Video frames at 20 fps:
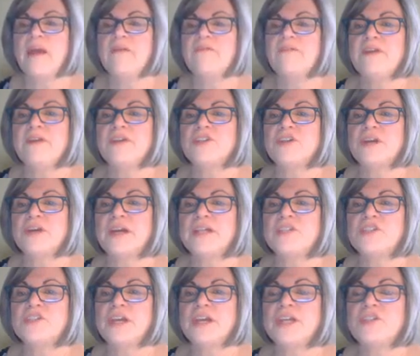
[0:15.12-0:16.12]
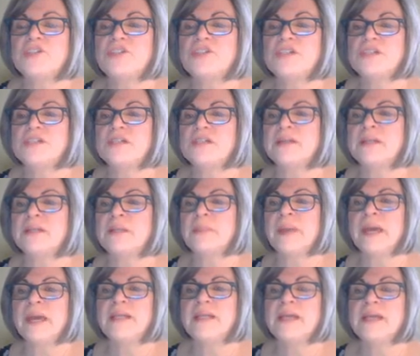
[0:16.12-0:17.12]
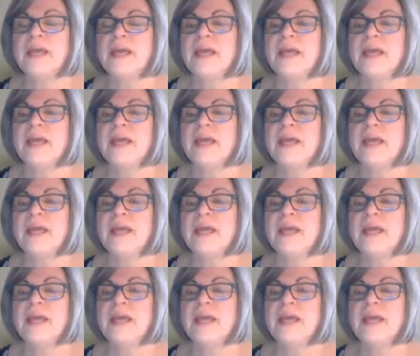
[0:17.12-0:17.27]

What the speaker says: feature has changed just a little bit.